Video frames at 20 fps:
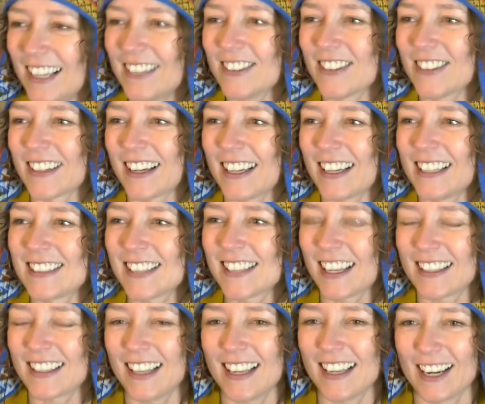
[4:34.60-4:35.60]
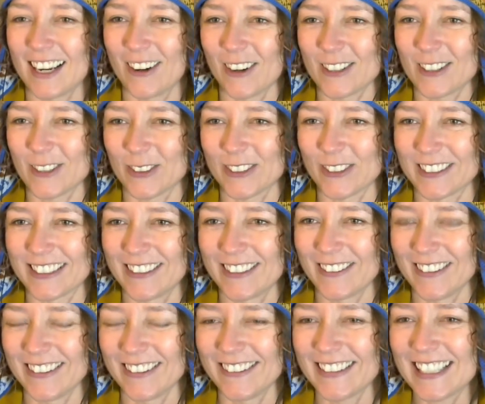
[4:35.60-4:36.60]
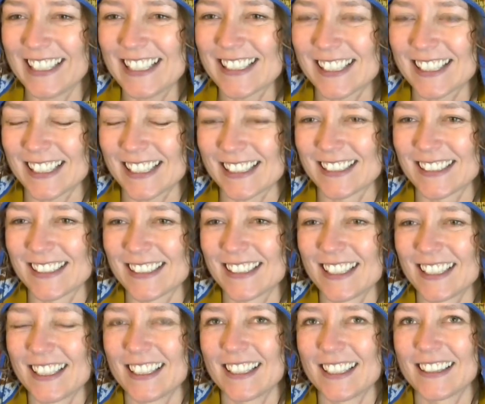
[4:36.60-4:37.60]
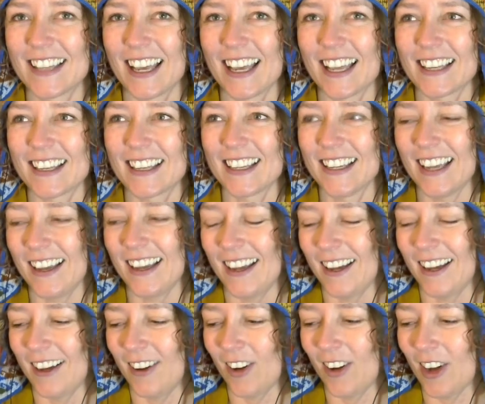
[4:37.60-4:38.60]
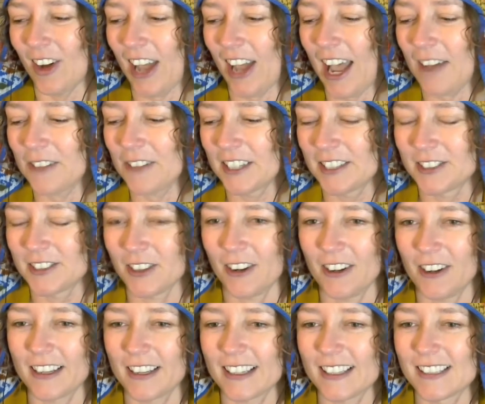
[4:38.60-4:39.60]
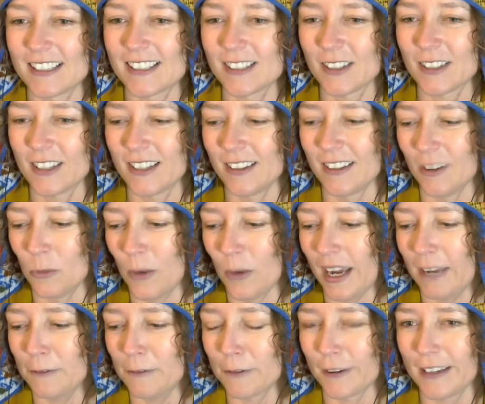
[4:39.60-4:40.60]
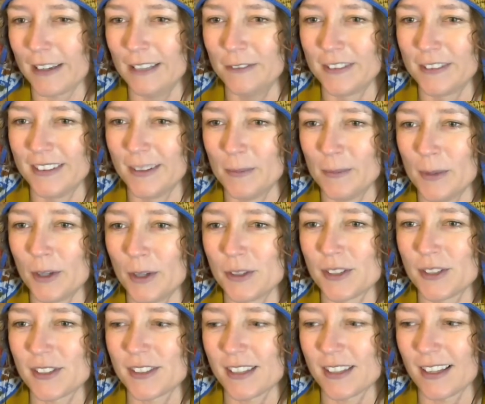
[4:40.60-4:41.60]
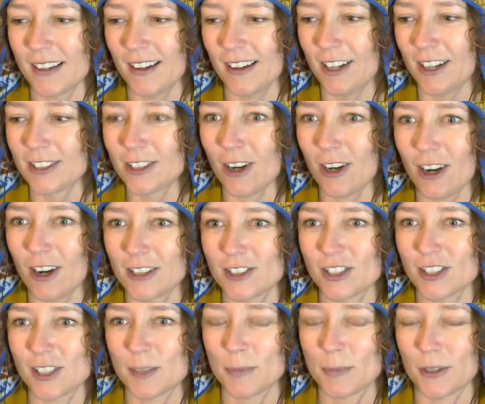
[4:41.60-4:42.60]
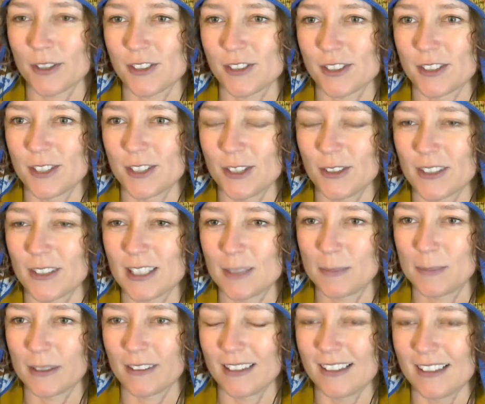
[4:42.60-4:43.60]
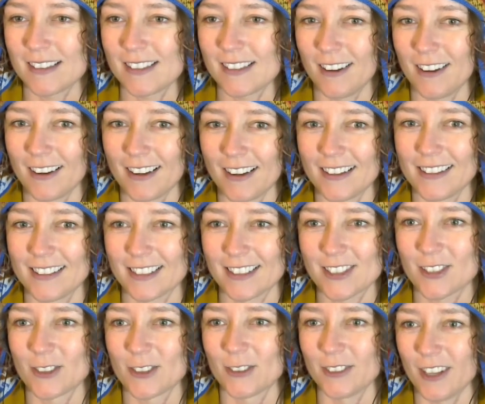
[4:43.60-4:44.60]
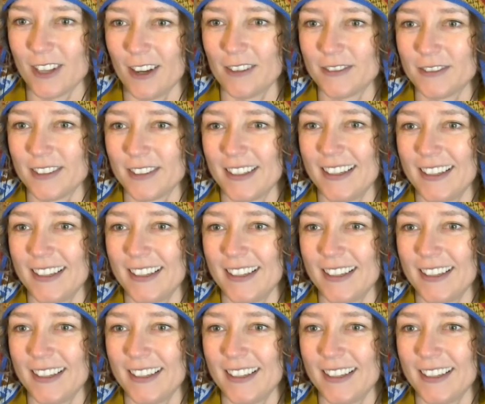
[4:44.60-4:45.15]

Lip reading: look, it's like that Eckhart Tolle quote. He says that having a dog is a way for even the most unconscious person to experience unconditional love.